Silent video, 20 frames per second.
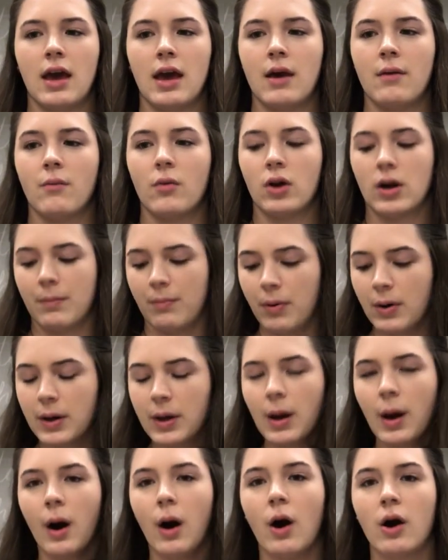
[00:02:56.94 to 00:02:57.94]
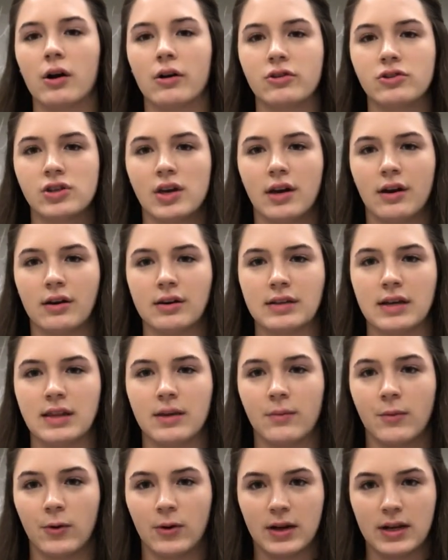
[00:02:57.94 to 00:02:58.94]
And we're going to put it on our chairs,
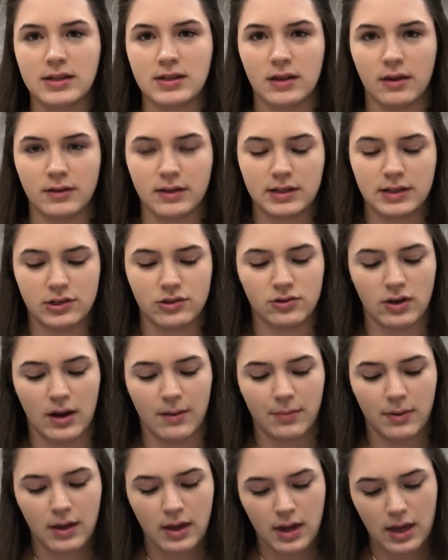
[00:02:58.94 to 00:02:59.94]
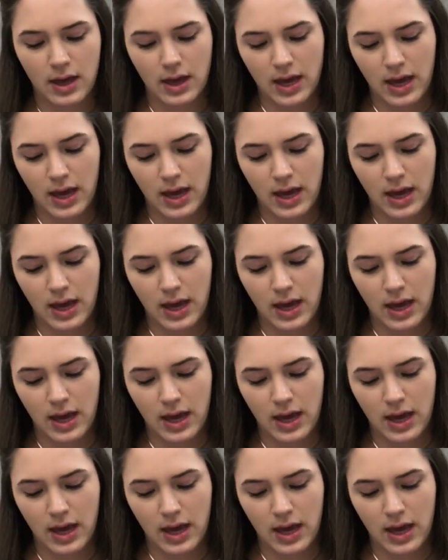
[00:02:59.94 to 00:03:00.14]
and then we're going to sit on the seat strap.